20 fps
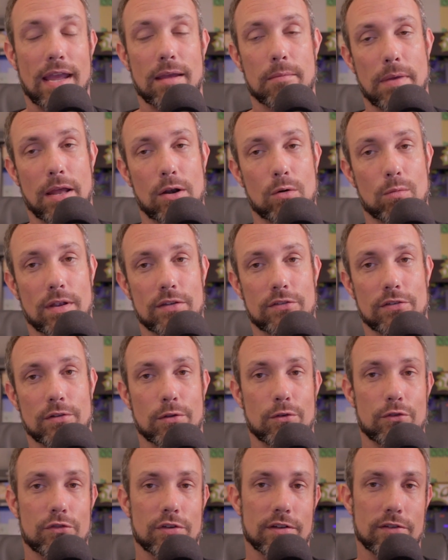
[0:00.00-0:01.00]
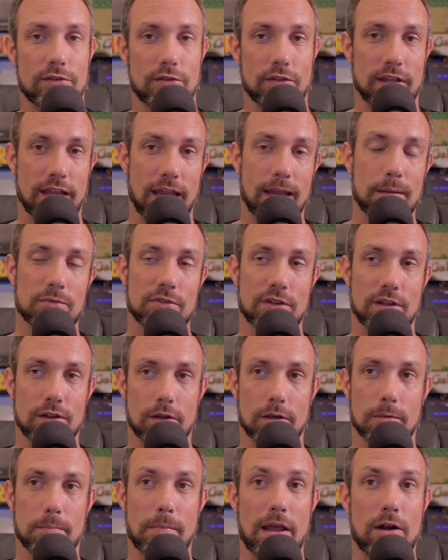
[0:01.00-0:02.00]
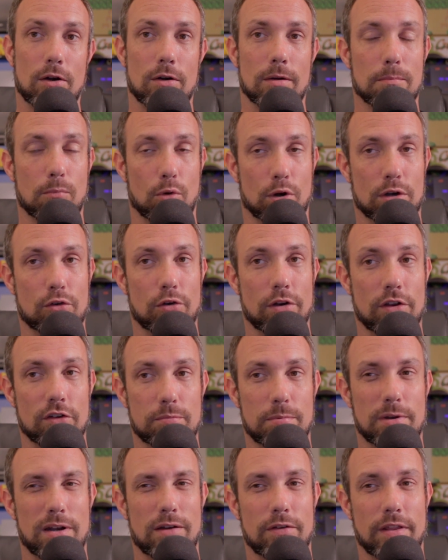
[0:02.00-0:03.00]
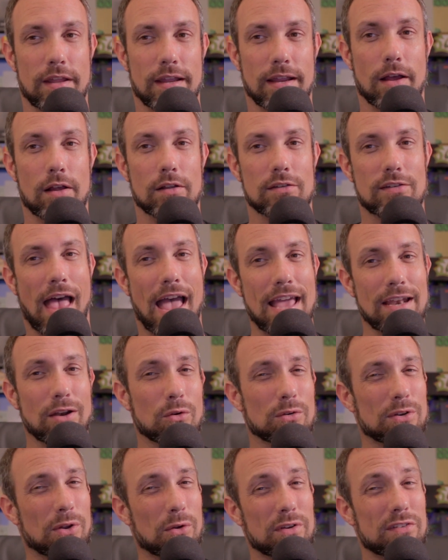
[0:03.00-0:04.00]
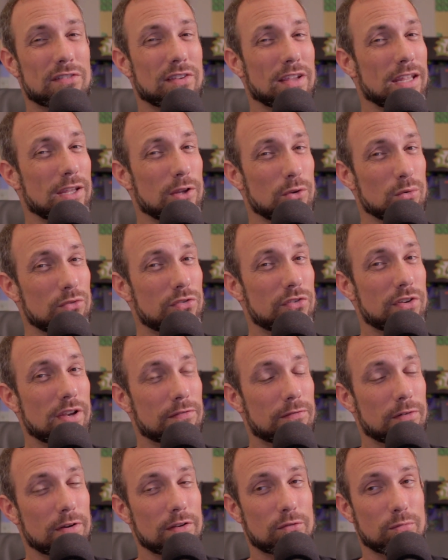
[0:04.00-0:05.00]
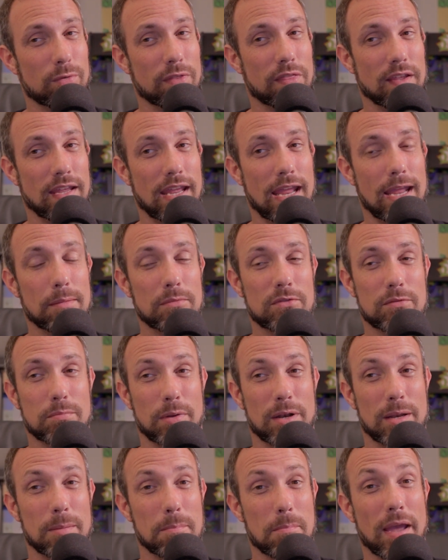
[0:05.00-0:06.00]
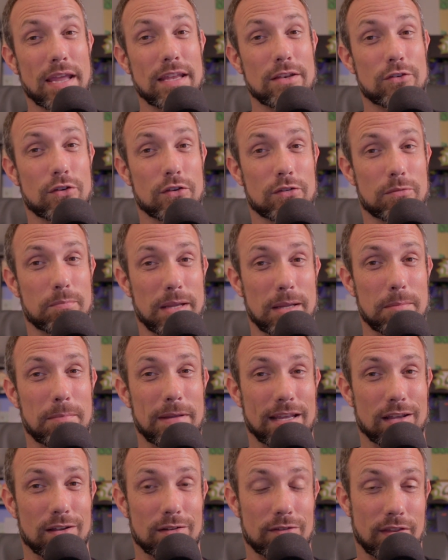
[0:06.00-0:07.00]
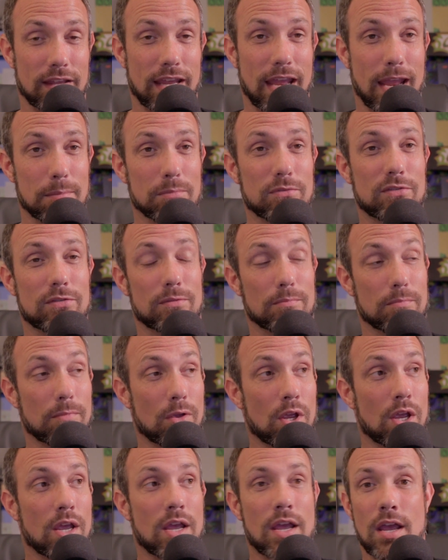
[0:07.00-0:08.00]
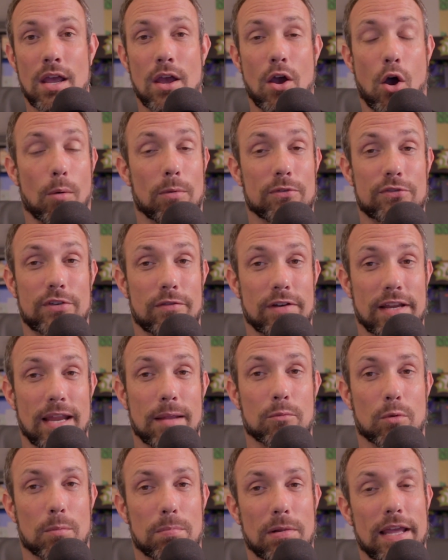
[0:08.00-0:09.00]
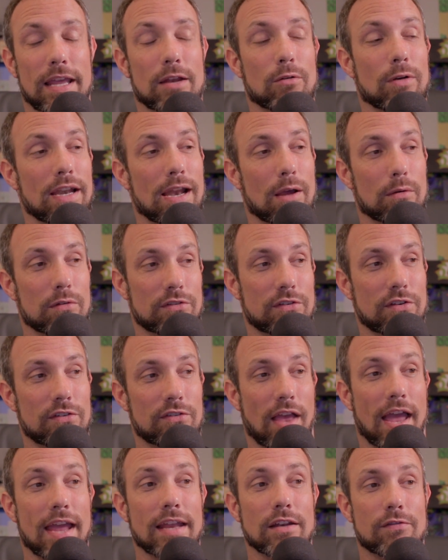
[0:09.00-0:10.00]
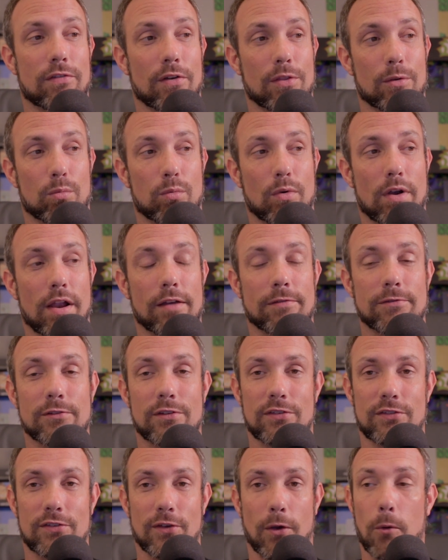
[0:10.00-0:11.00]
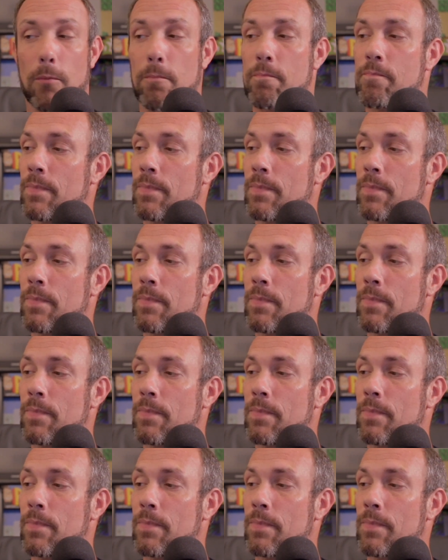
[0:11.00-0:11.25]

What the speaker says: a better resolution so the games can look better and more crisp and everything else. I don't notice a huge difference with the games, but it might just be because the games, almost every game we're playing right now is designed for the Rift. So